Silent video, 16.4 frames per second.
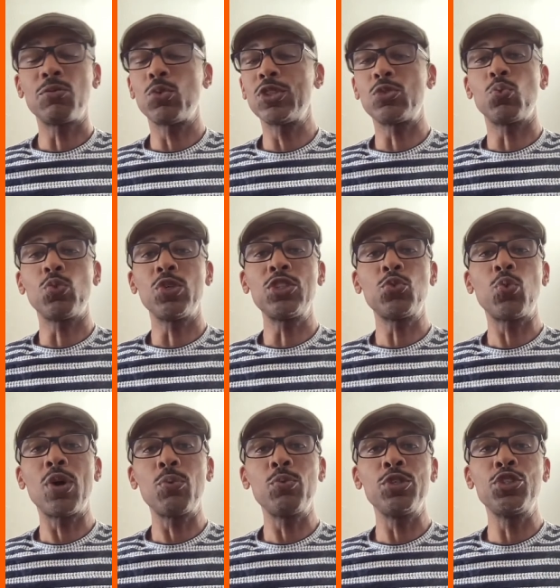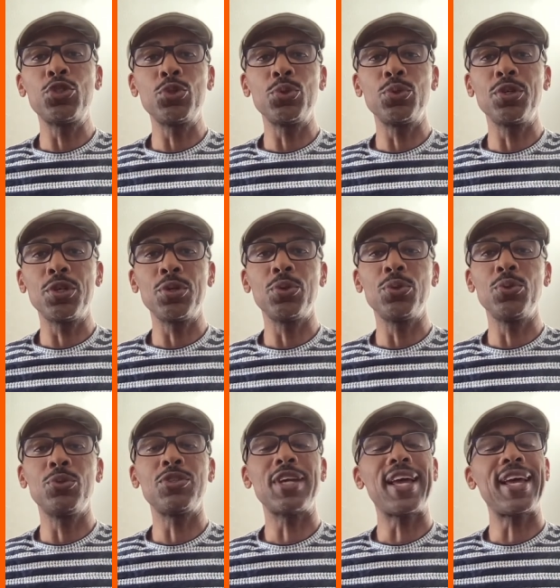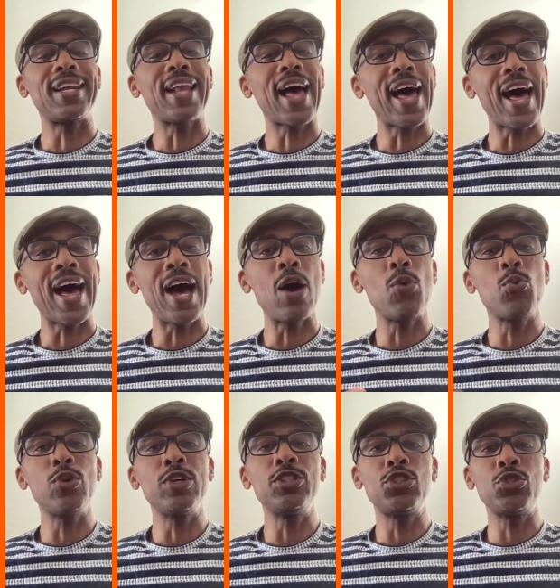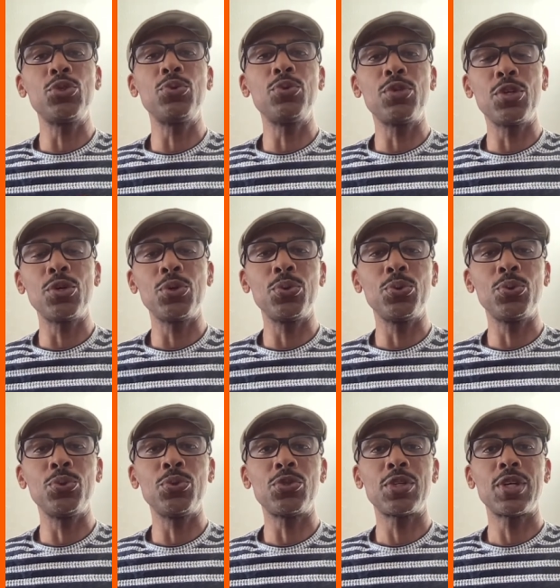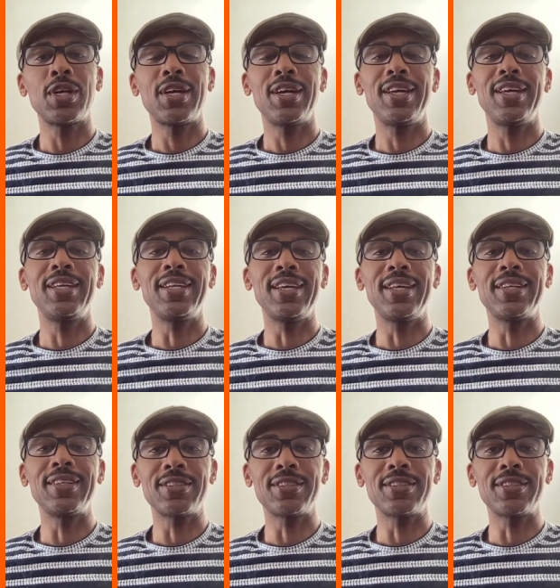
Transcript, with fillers: Which, which one would you use and how would you use it in a